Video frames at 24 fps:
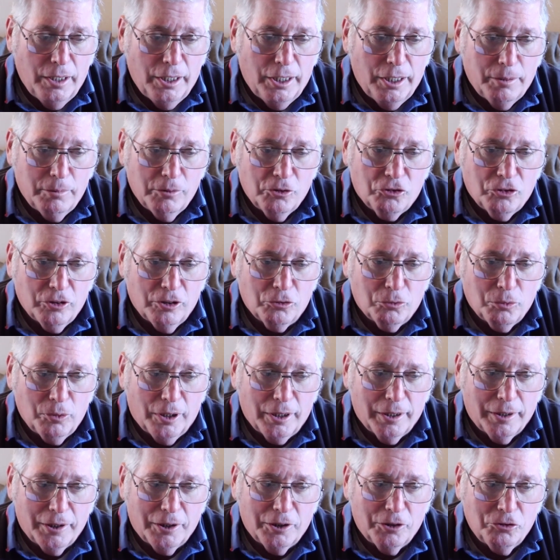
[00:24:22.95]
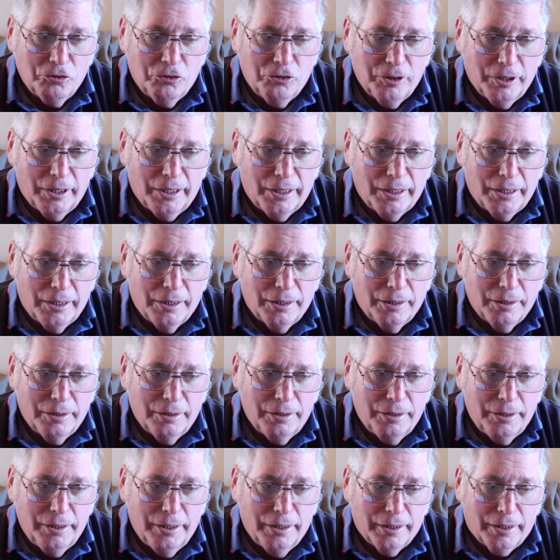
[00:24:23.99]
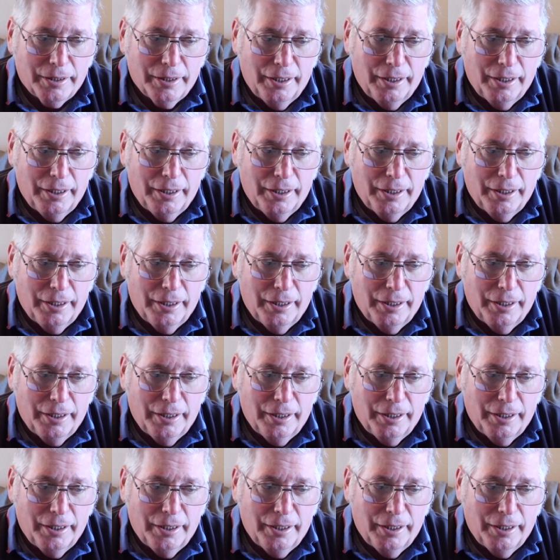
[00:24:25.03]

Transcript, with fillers: It was just one of those, you